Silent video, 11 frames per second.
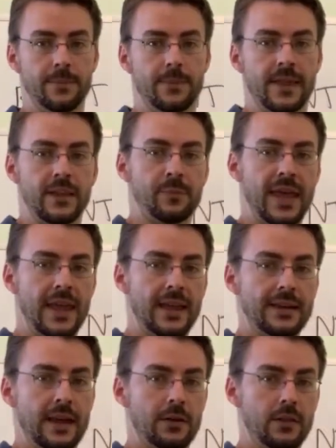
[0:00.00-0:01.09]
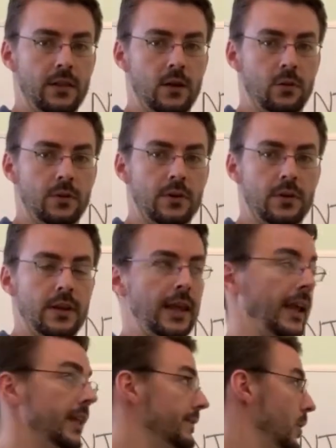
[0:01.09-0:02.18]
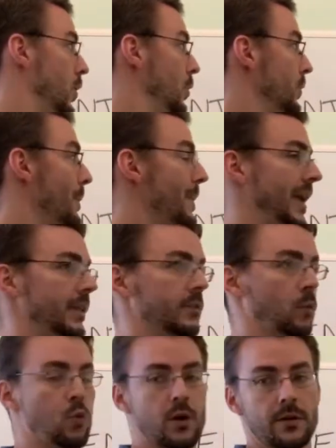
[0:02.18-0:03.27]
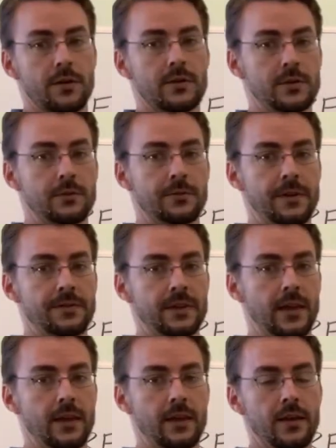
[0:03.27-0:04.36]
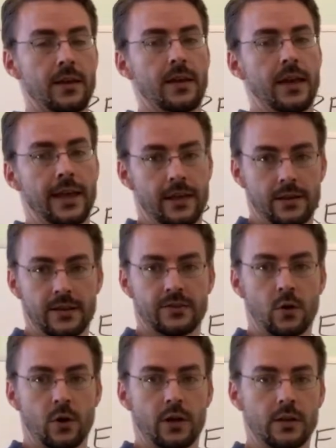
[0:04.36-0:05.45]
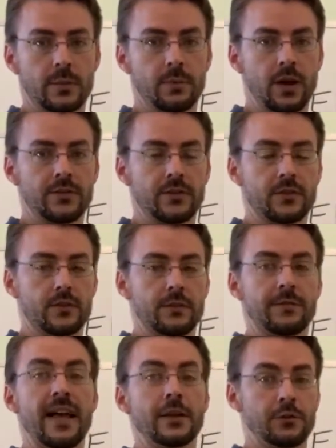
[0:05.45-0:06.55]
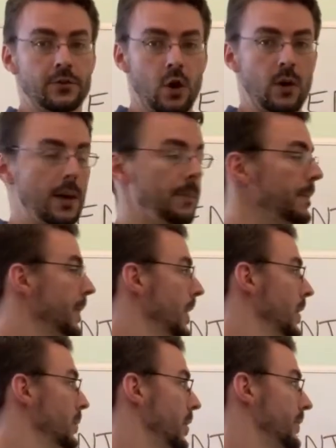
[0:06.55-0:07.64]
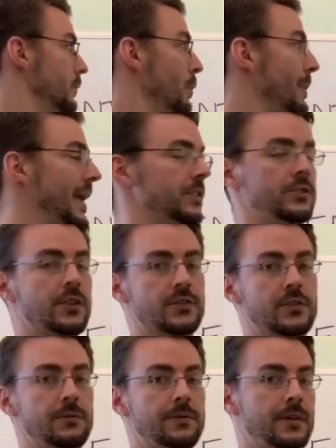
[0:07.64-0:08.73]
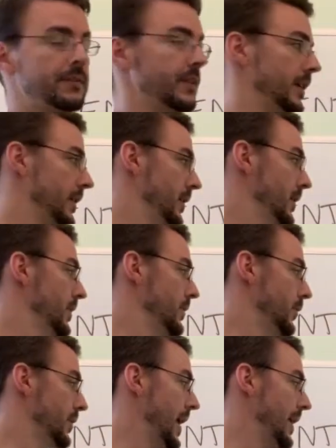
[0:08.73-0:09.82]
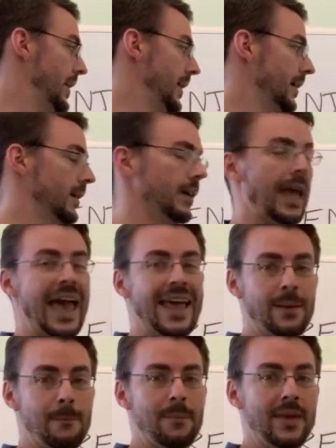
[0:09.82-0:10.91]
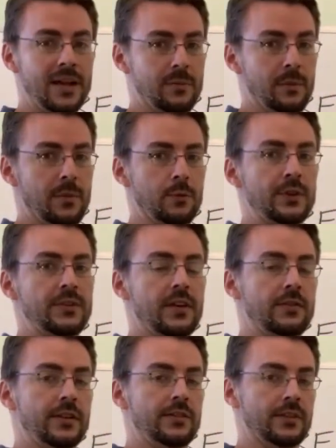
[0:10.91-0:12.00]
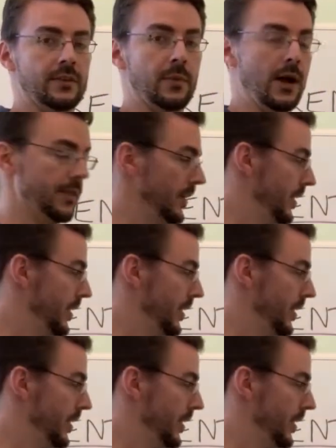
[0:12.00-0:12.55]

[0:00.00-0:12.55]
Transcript: That's paying down the loan. And if the home remains worth $250, and historically values go up, but if it remains just $250, you're gaining at a minimum $376 a month.